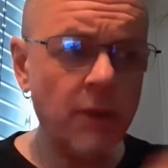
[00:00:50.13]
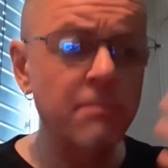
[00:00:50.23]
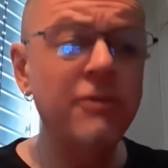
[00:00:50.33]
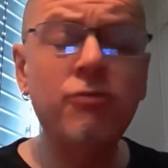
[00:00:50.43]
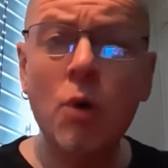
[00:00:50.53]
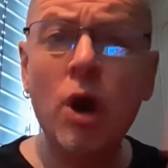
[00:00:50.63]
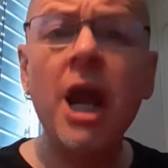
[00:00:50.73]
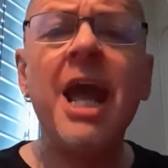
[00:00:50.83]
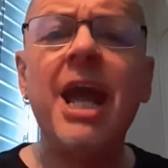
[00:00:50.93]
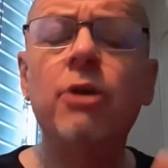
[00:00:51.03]
before
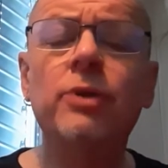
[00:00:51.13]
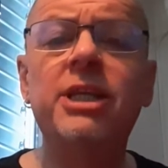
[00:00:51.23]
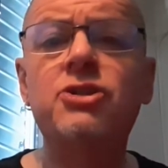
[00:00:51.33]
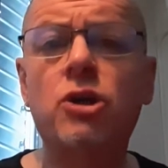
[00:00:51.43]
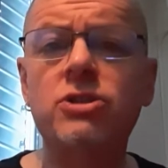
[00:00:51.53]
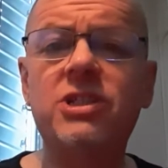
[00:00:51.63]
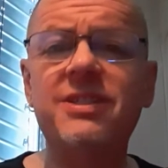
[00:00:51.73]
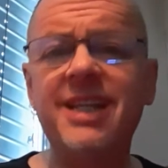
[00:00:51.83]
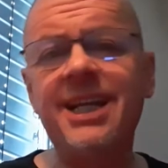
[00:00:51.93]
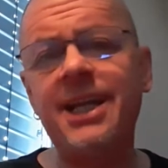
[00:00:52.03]
it really starts to
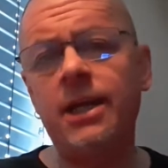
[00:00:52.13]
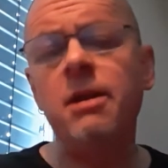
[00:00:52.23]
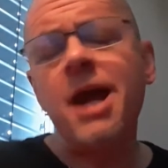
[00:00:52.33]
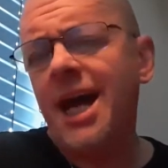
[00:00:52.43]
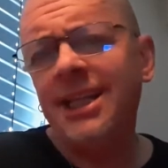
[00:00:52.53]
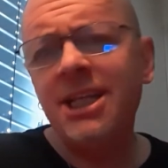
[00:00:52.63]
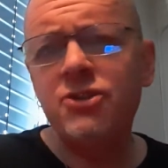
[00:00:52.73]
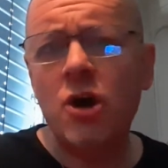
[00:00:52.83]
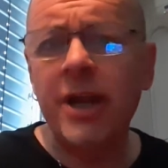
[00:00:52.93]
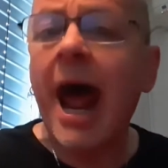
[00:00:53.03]
sink in, at
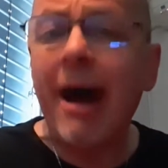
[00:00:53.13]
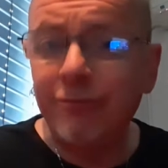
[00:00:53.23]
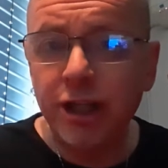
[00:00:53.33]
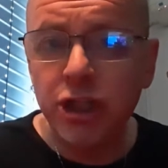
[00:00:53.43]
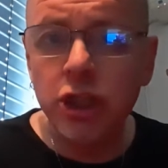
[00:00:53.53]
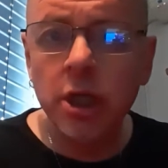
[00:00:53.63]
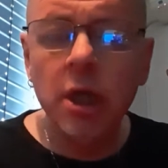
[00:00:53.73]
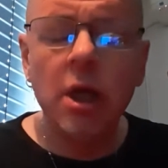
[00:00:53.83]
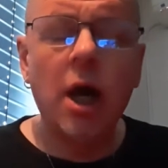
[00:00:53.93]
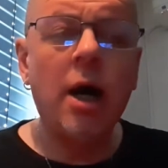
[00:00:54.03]
least on average.
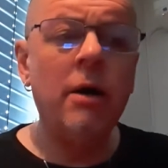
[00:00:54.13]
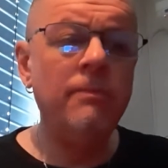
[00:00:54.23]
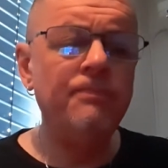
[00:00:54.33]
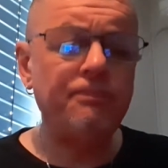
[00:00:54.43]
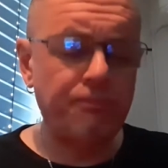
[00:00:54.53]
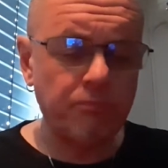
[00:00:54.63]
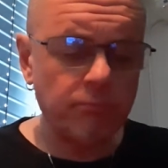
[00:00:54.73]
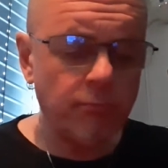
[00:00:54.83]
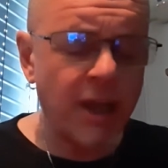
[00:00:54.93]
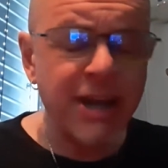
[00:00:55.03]
Now,
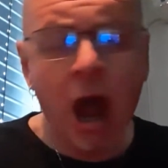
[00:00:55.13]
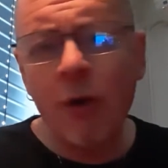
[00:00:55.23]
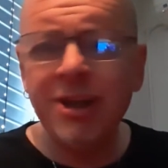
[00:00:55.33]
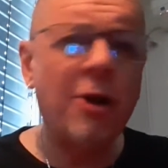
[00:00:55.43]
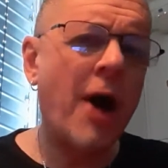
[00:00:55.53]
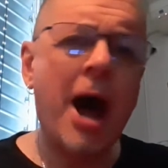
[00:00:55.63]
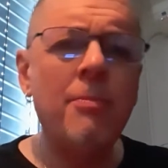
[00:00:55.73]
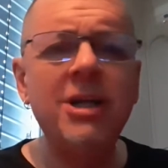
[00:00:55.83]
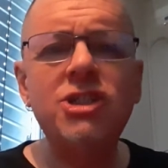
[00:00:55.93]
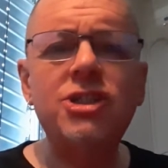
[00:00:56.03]
how
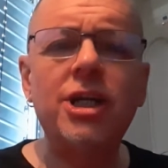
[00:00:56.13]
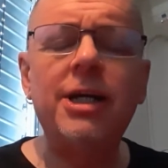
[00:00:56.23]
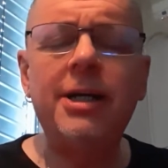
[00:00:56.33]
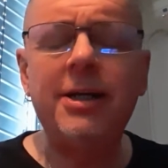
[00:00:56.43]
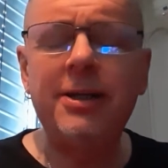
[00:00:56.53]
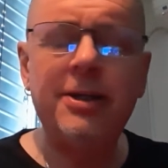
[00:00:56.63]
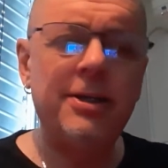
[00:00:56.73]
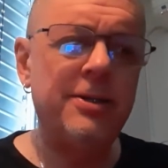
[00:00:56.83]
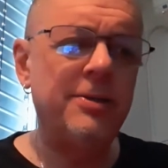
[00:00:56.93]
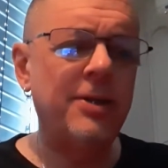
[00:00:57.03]
much
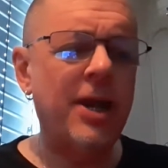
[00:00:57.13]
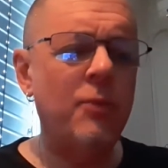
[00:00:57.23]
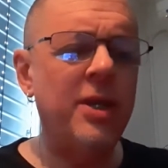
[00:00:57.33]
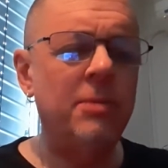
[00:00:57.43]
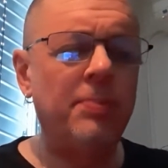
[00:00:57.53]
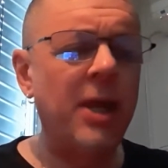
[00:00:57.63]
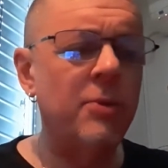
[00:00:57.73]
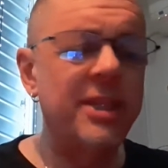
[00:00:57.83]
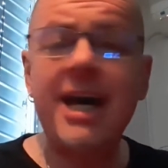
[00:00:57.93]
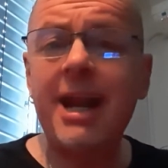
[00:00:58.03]
we could play
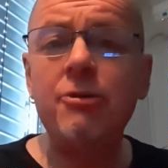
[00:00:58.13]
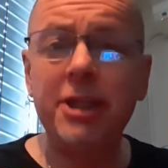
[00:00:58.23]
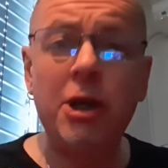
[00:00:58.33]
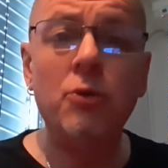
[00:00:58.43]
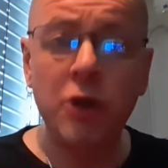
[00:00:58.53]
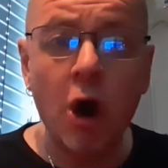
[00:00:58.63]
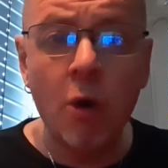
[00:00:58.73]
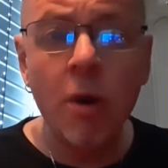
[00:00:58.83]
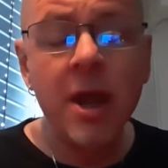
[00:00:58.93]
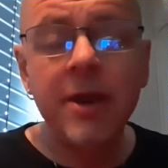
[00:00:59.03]
with that, I really don't
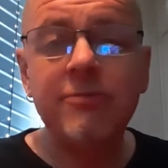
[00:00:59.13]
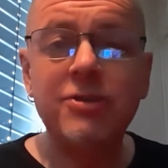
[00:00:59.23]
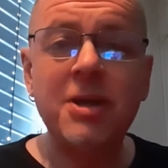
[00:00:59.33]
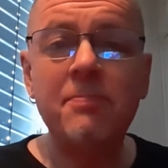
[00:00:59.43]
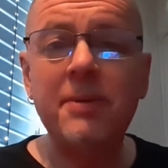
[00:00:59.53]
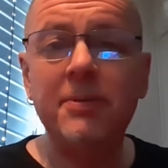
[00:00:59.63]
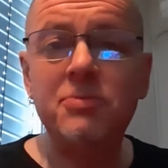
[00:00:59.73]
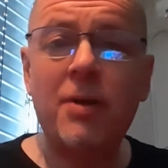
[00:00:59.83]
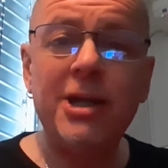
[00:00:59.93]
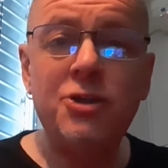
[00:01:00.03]
know. For some people, it's
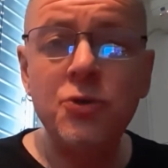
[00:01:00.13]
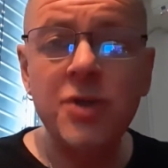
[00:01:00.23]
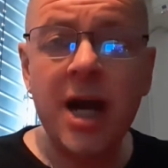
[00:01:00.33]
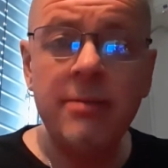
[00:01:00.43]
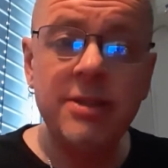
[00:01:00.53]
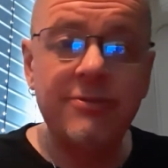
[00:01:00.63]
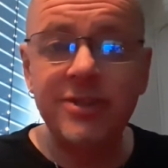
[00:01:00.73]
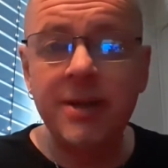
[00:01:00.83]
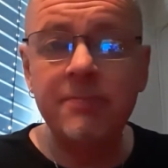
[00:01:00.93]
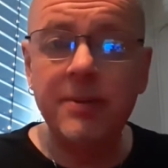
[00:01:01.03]
probably 2 times, and for
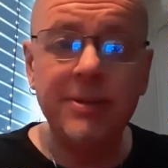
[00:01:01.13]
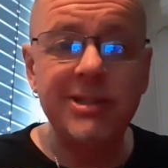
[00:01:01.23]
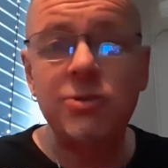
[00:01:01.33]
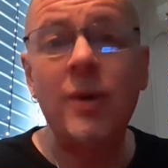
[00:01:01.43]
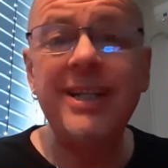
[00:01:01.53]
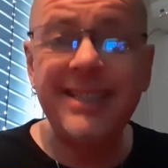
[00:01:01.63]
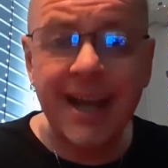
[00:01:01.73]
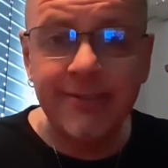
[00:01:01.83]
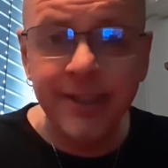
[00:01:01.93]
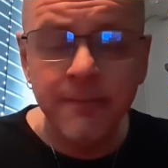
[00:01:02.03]
some people, it's
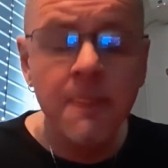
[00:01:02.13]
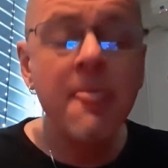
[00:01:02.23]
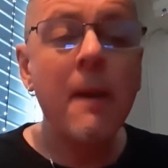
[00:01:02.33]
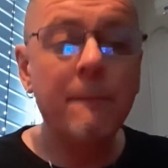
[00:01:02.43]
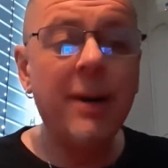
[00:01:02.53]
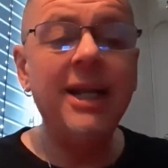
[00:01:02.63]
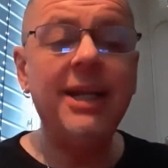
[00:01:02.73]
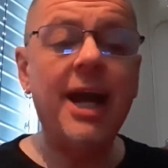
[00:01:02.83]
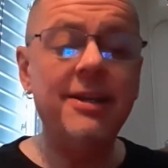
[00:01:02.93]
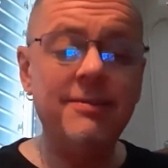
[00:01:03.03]
27.
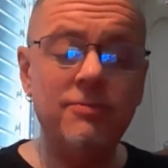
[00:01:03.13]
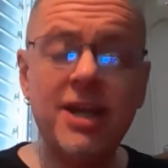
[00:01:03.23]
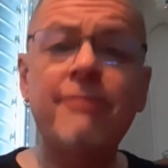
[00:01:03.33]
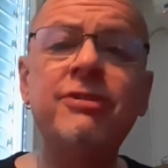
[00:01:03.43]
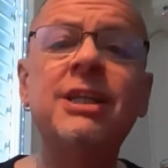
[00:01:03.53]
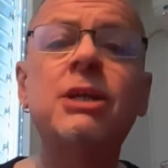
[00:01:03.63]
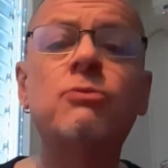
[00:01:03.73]
But definitely